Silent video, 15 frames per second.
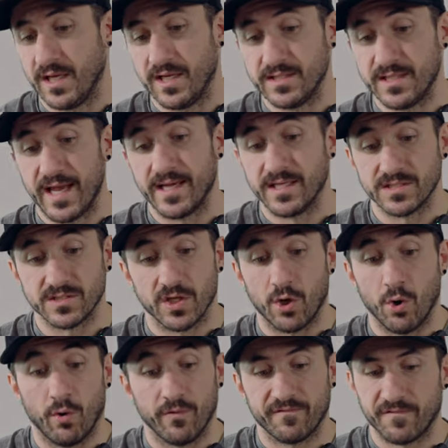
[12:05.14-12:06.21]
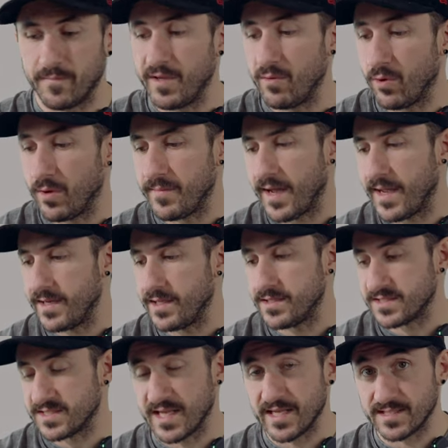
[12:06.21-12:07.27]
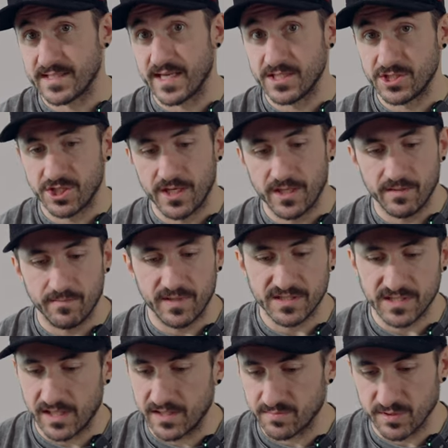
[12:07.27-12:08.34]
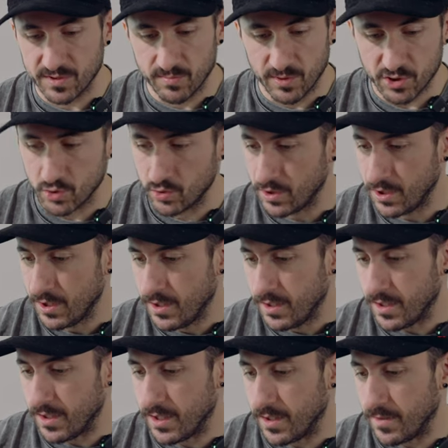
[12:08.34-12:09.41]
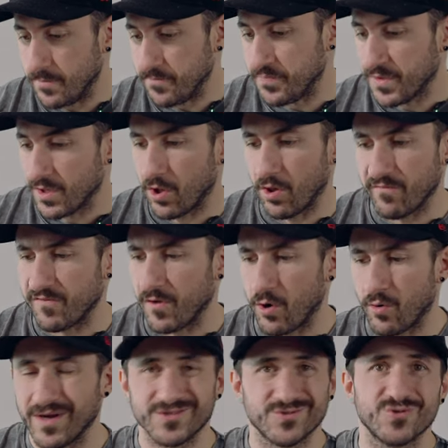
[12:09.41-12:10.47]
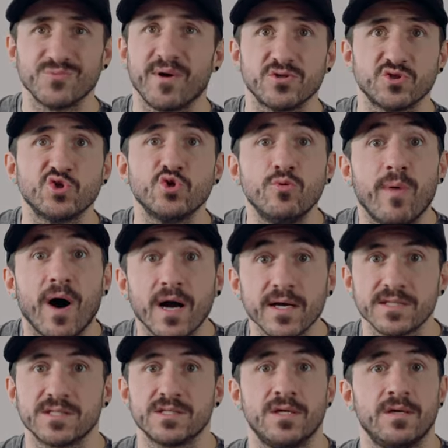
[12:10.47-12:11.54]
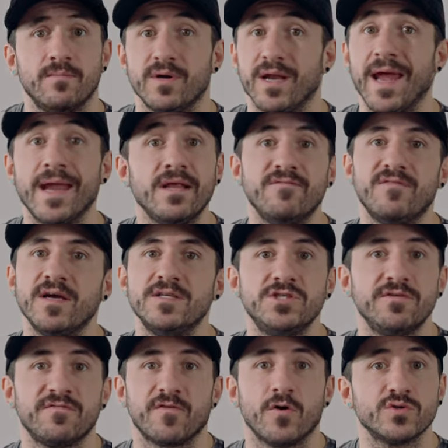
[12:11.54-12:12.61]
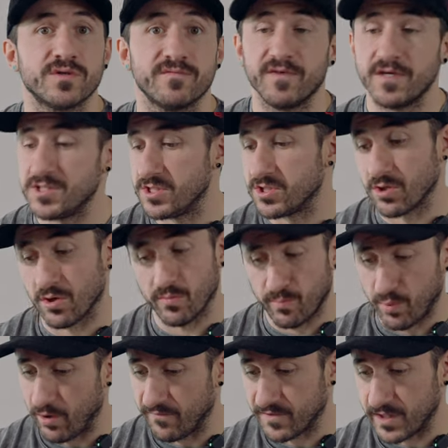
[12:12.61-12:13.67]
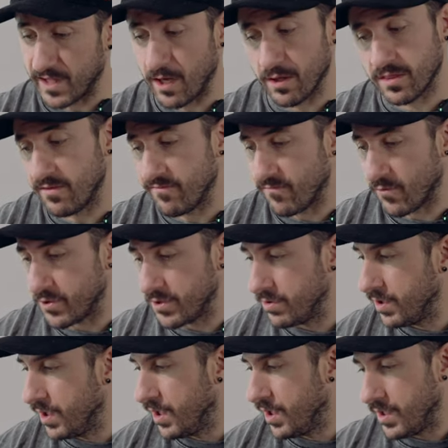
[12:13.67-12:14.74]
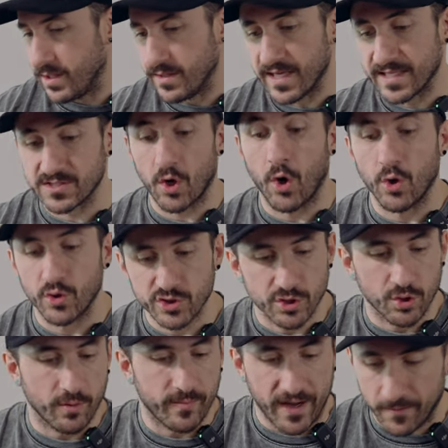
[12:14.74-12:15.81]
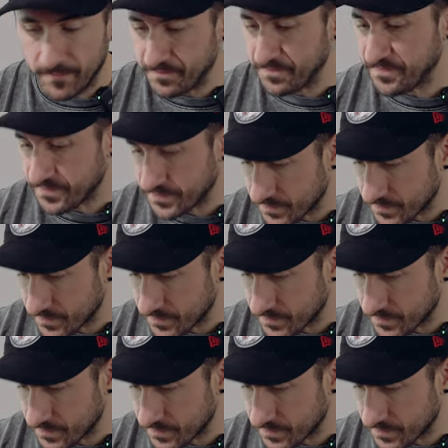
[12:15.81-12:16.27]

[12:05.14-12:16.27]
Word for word: a day is the goal for me while I'm dieting to stay satiated and maintain as much muscle. Um, cauliflower rice was about two bucks, but any veggie, frozen veggies are perfectly healthy for you. And that's also about